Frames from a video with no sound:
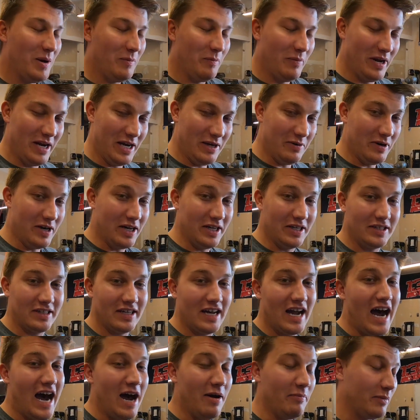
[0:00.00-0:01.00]
But anyways,
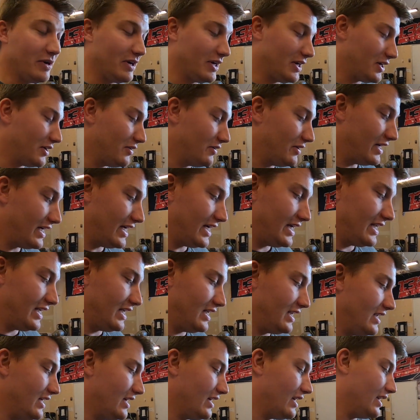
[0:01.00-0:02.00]
I'm gonna go ahead
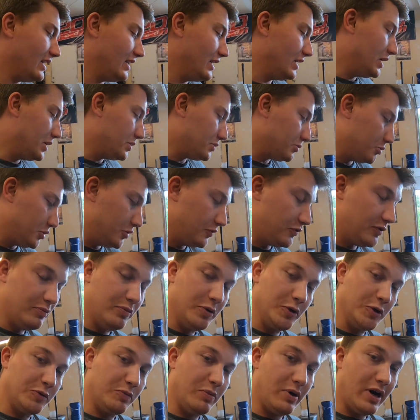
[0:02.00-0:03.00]
and remove the
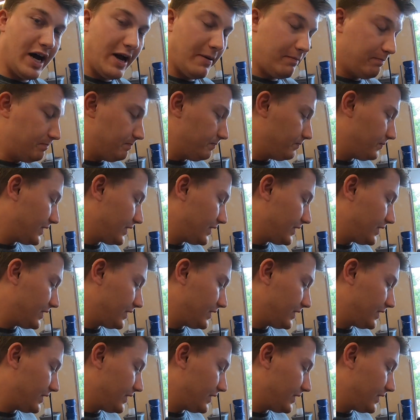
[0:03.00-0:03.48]
boost pipe,